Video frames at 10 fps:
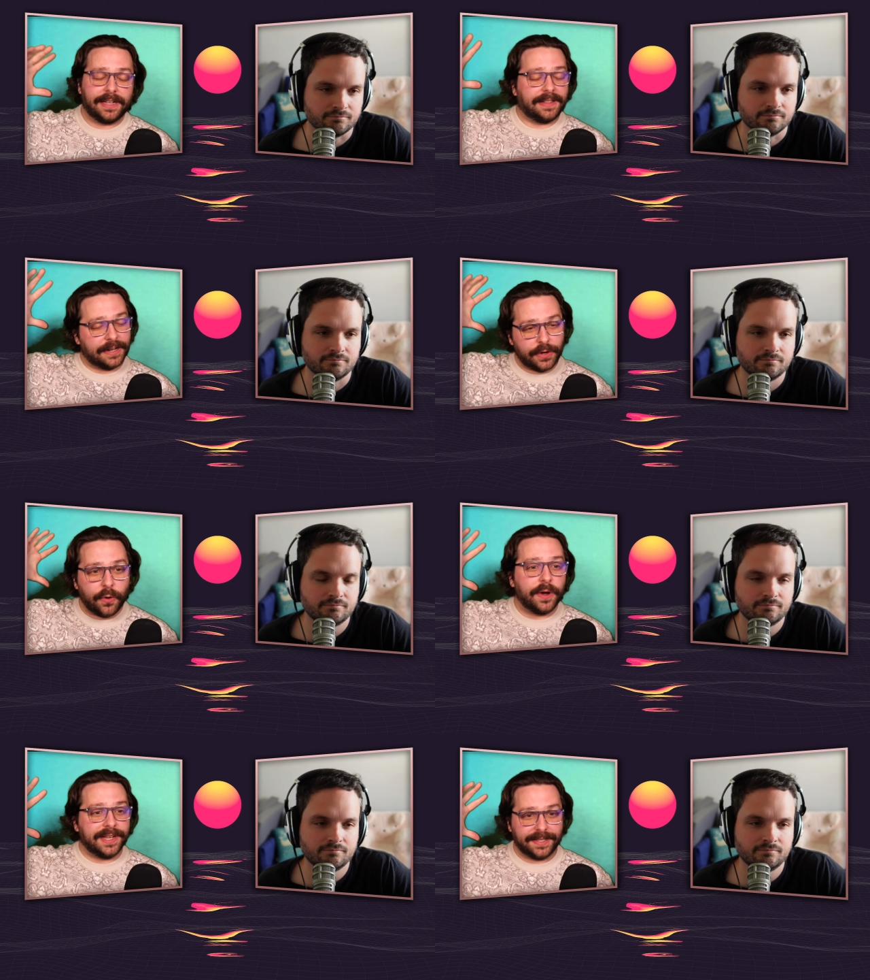Speaker 1: like the
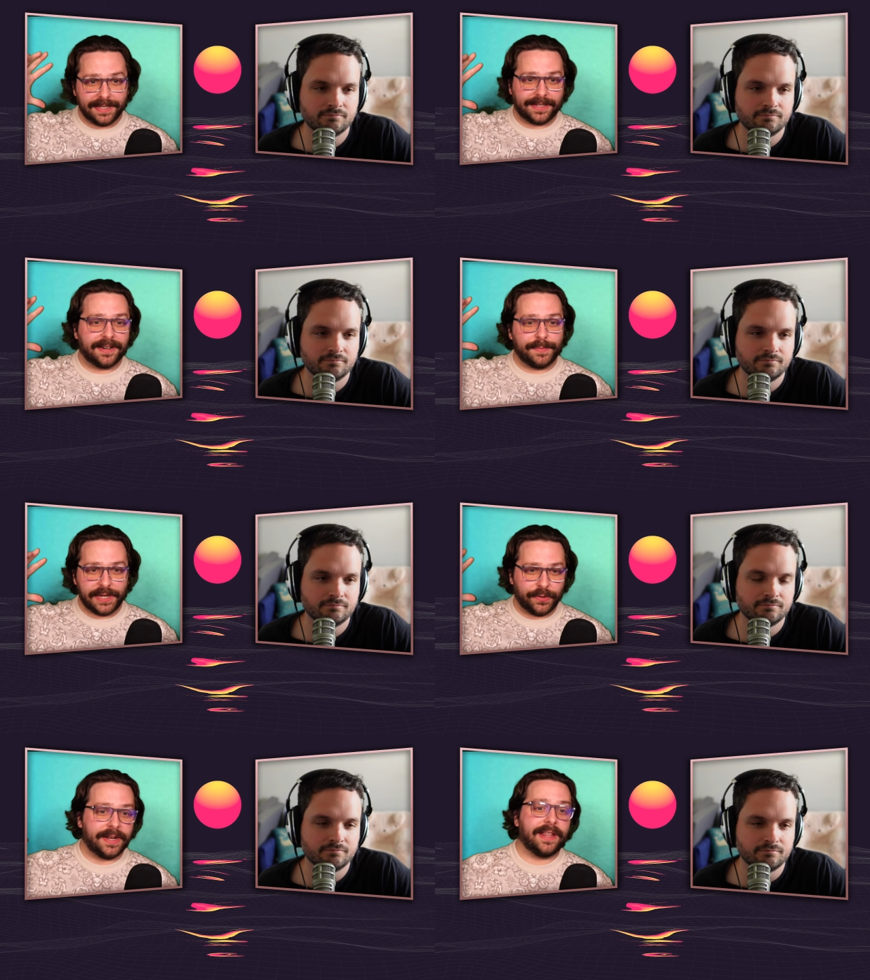noise that's going to be
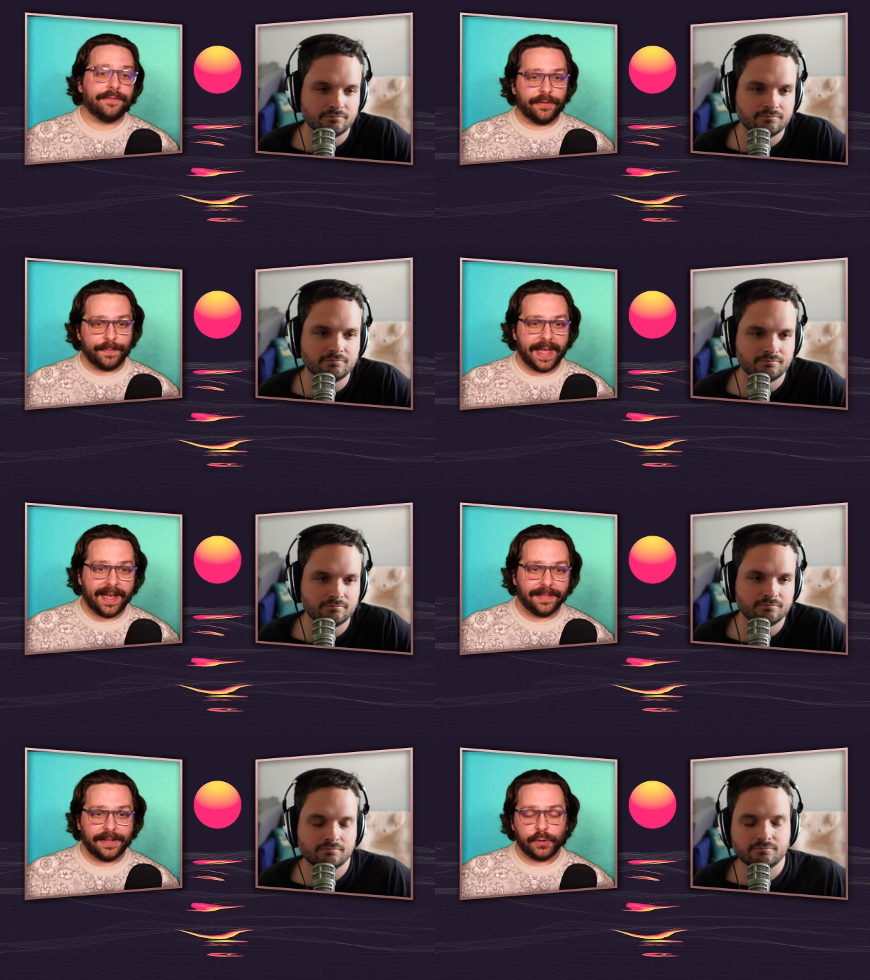created from
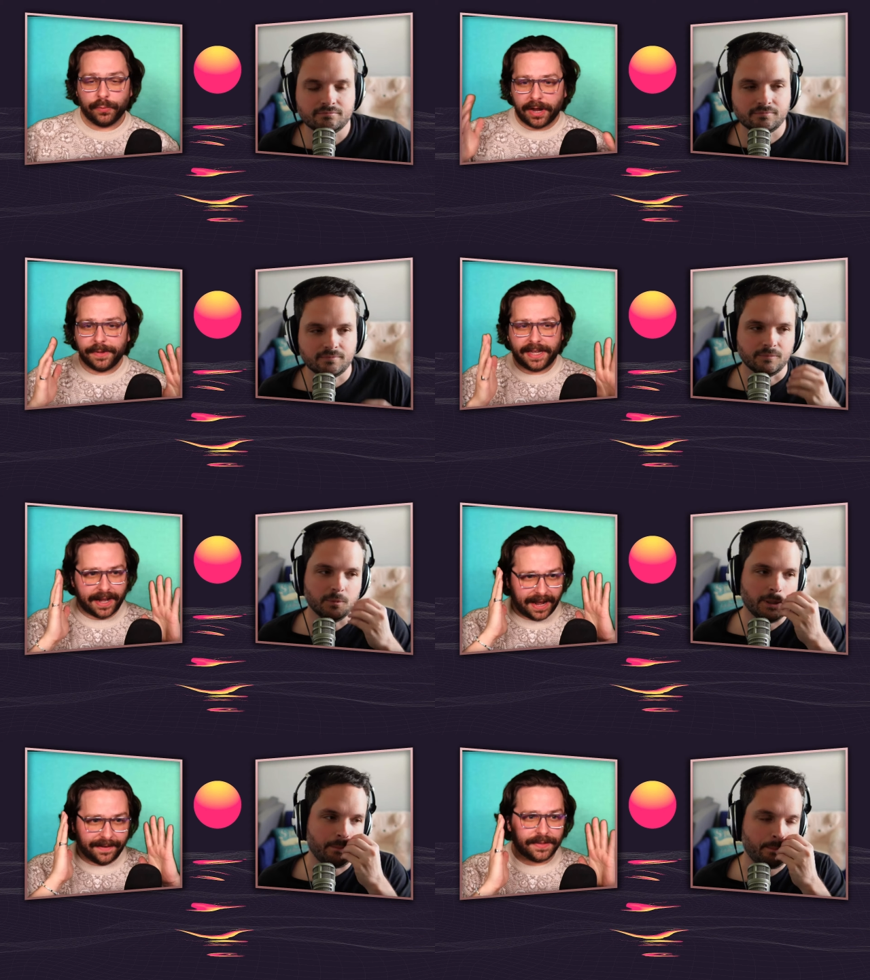that. Like you probably kind
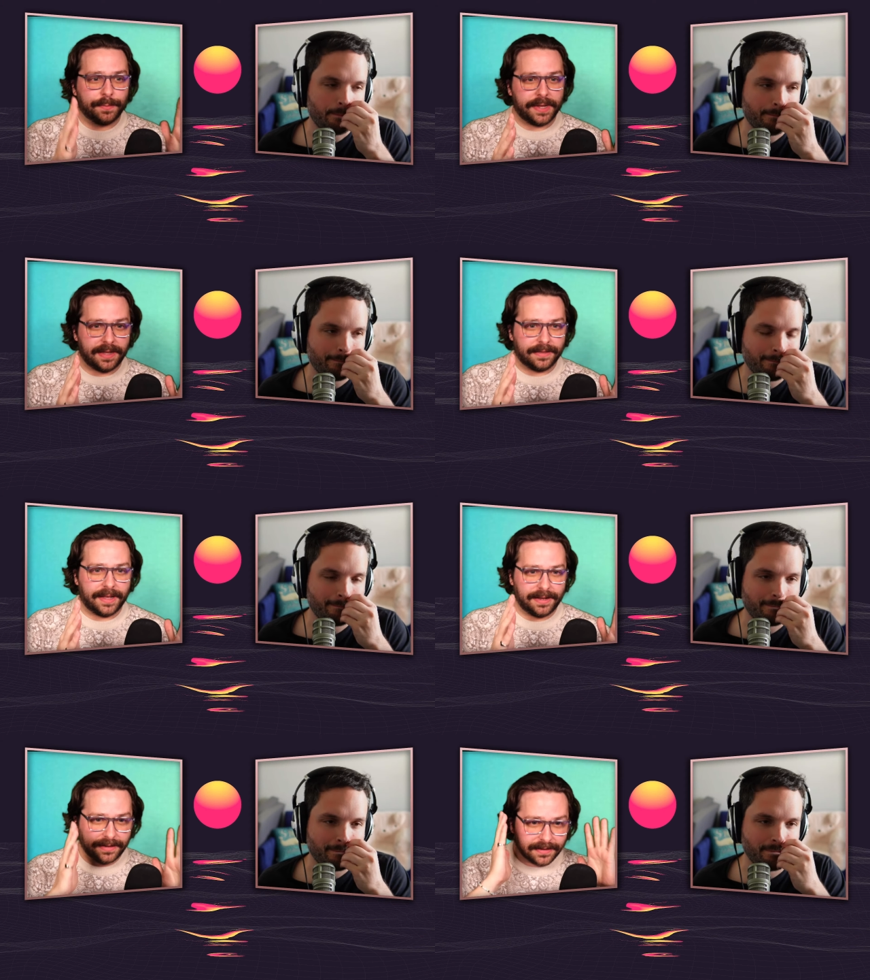of right. have to be
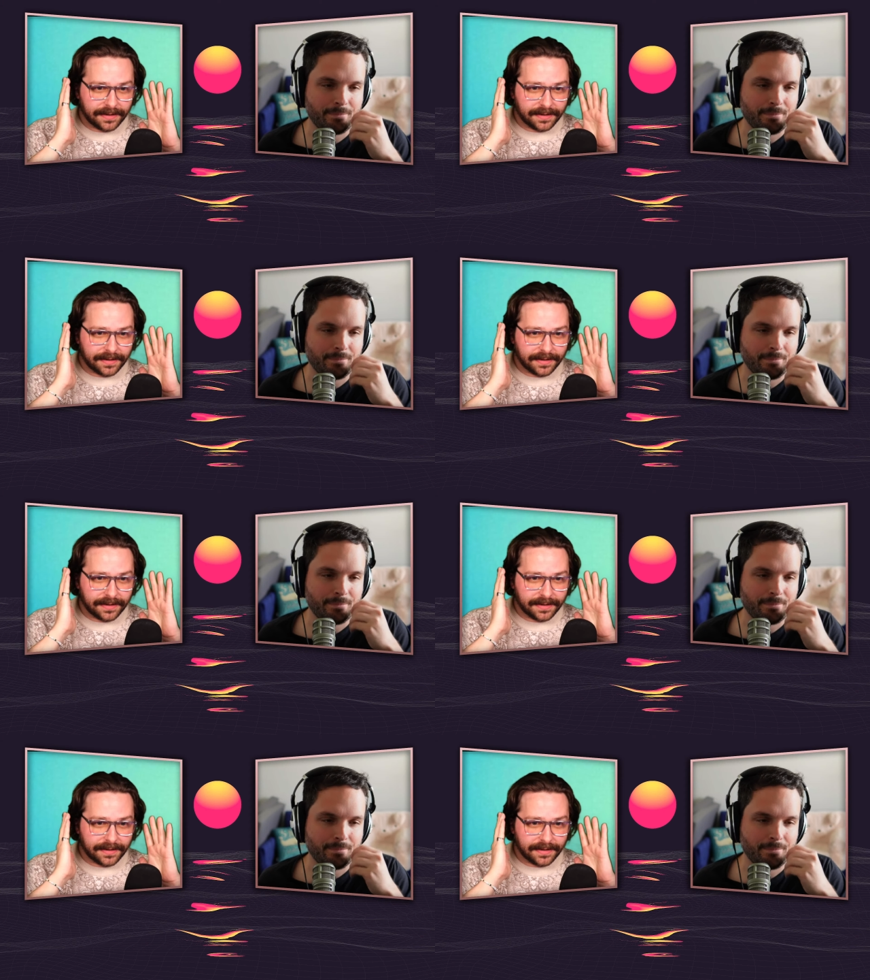like